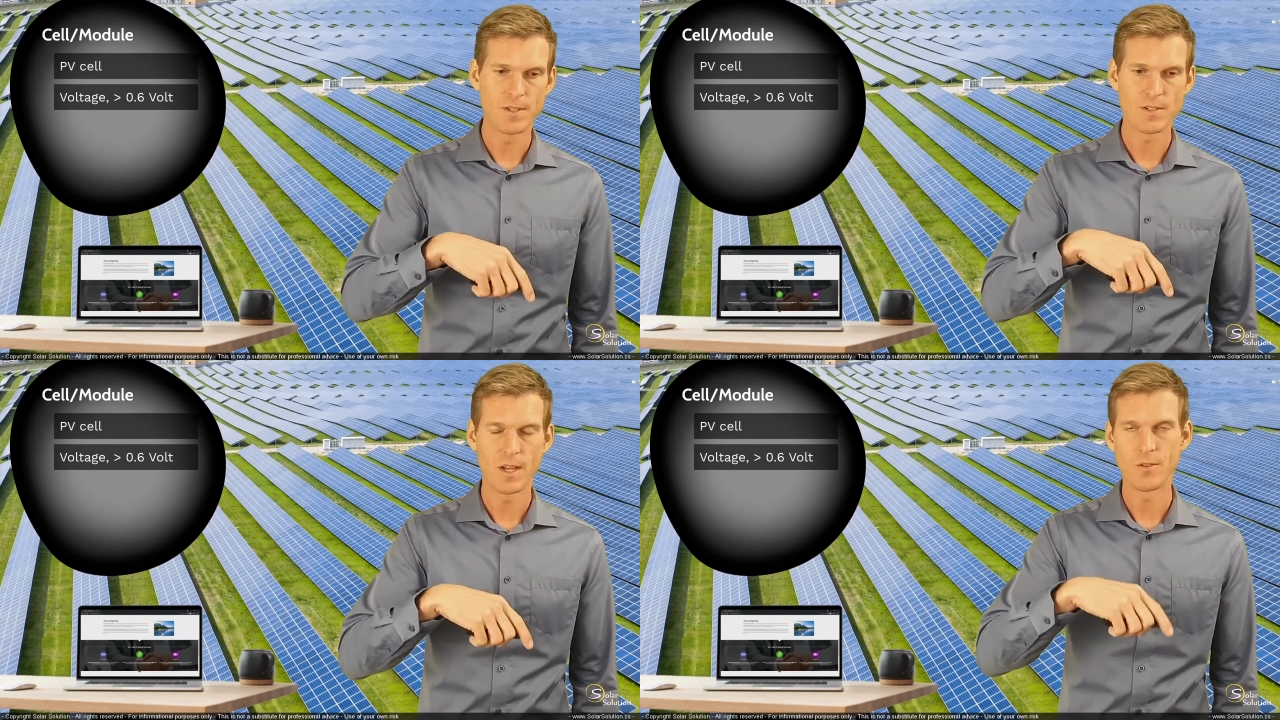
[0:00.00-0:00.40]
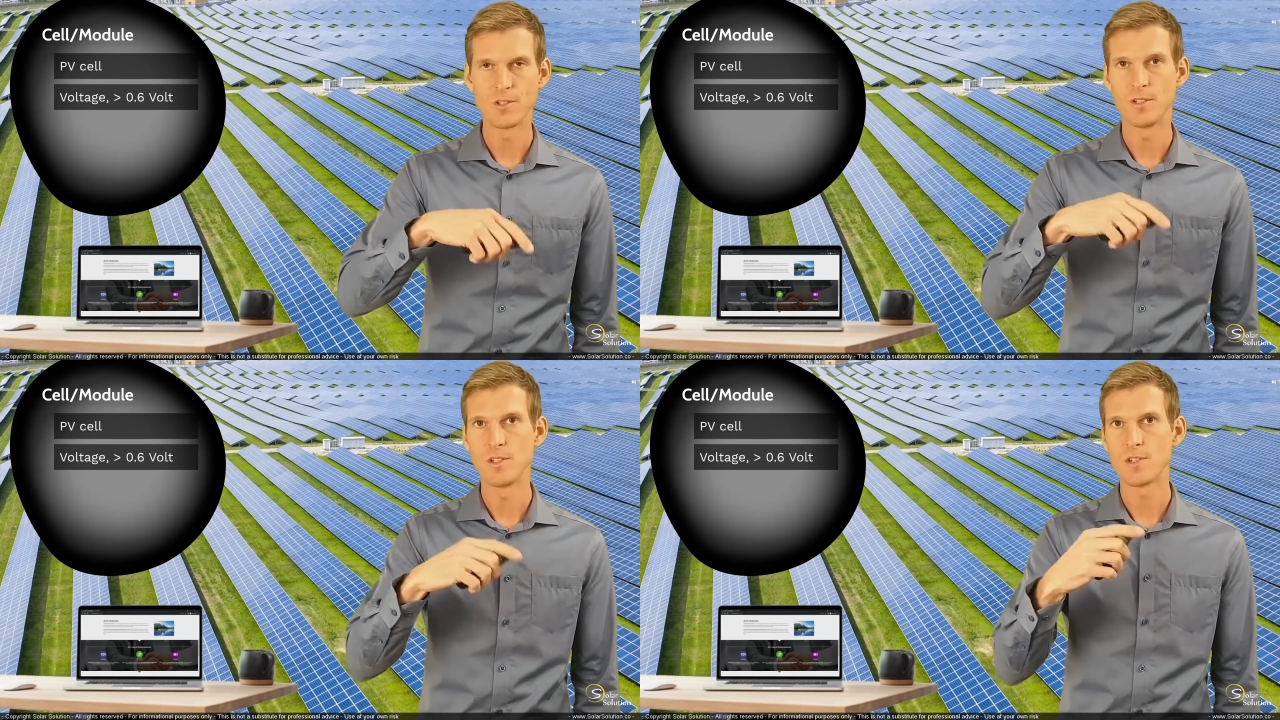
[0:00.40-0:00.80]
the
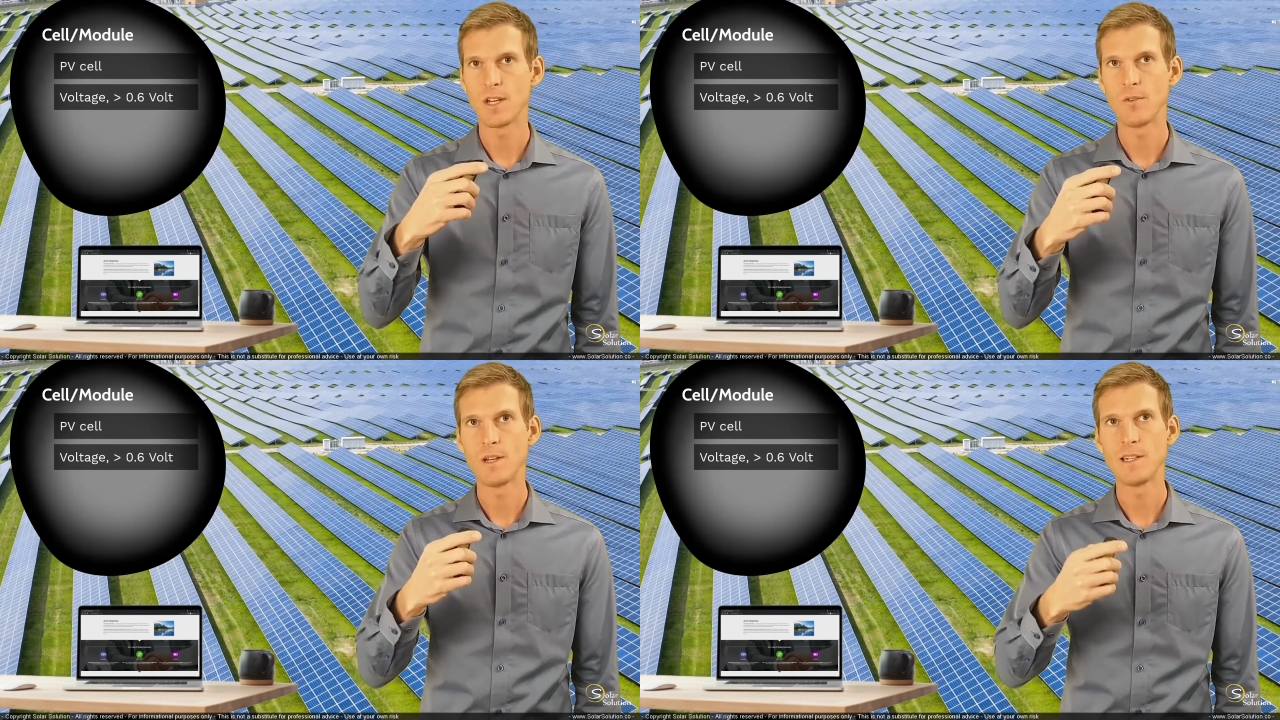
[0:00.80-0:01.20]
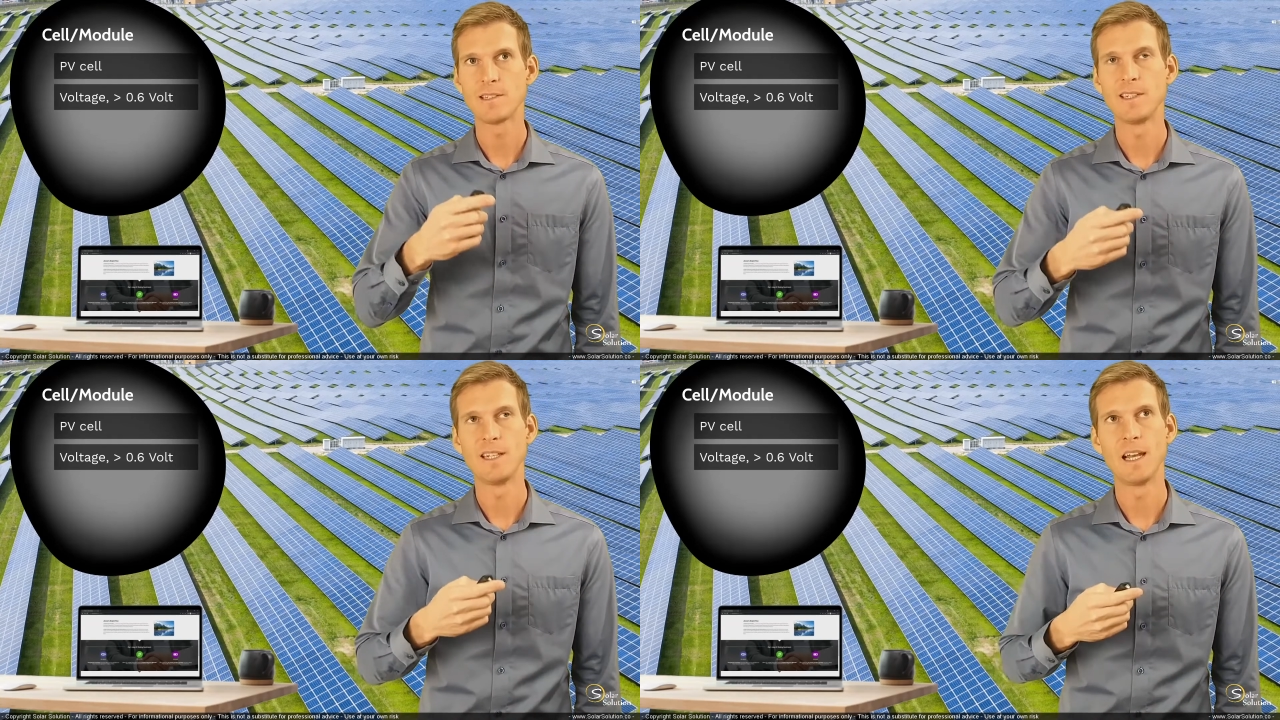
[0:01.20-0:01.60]
cells in
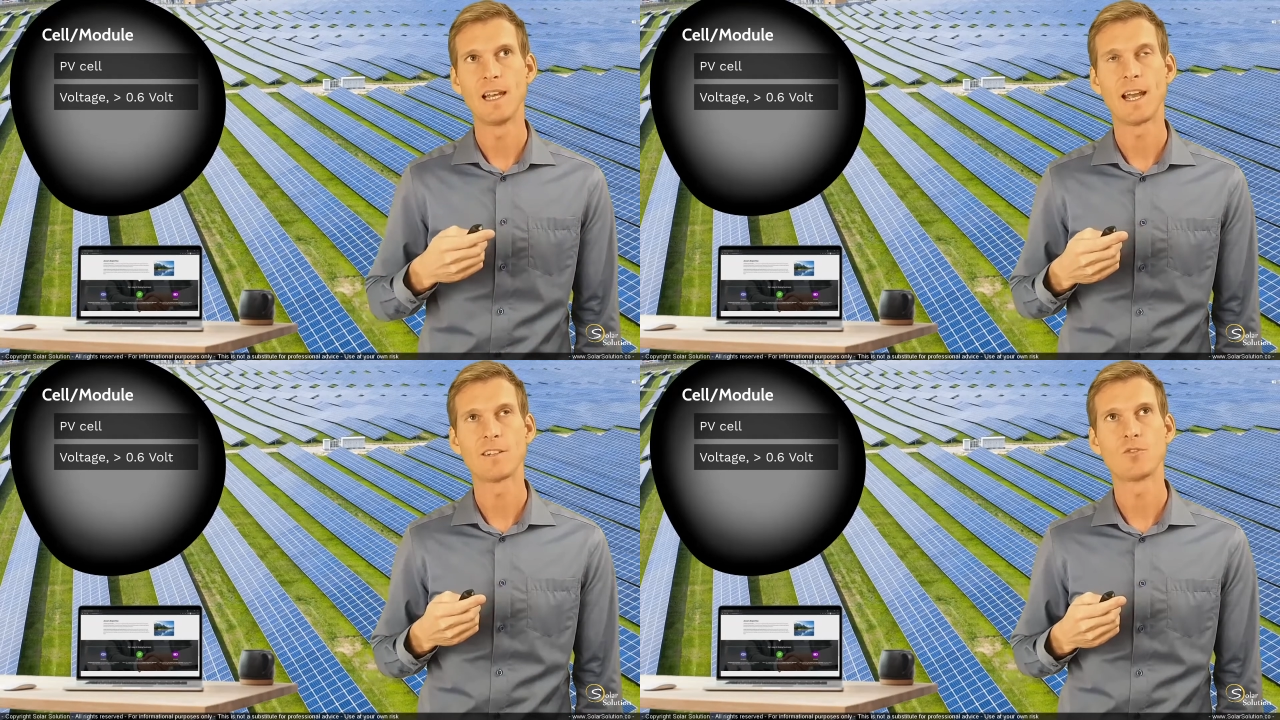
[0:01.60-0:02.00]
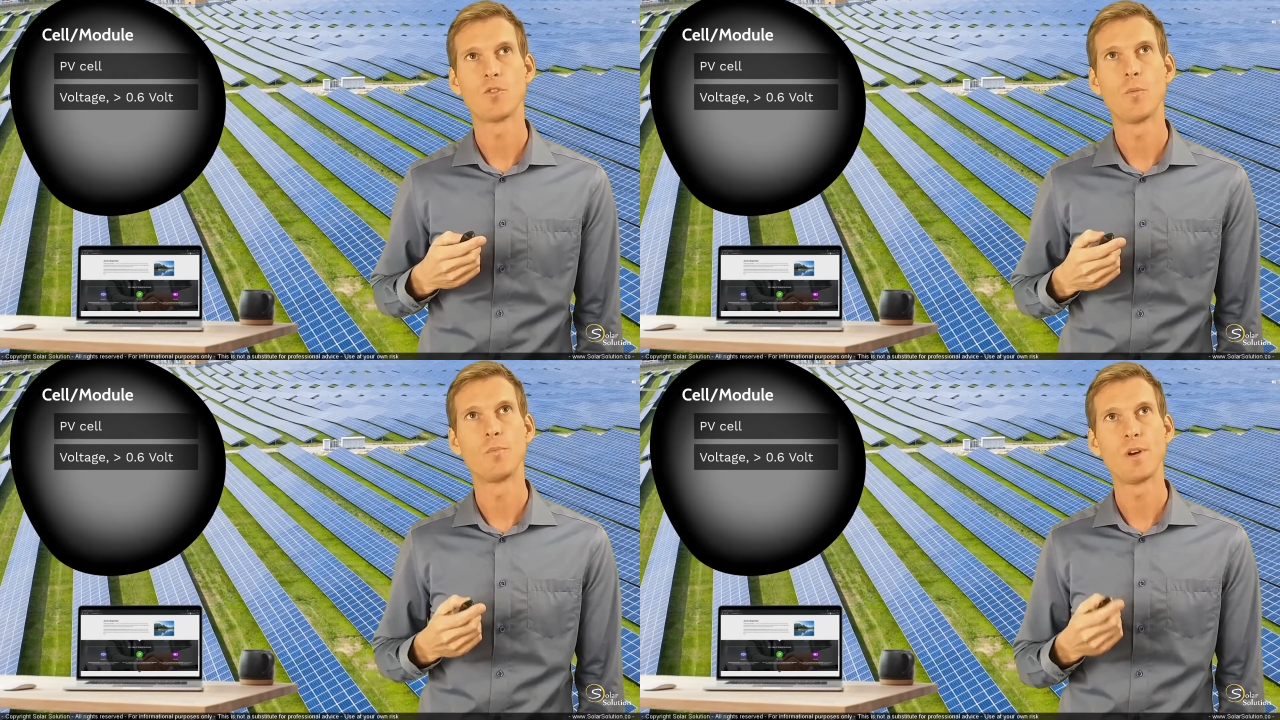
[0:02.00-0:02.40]
series the electrical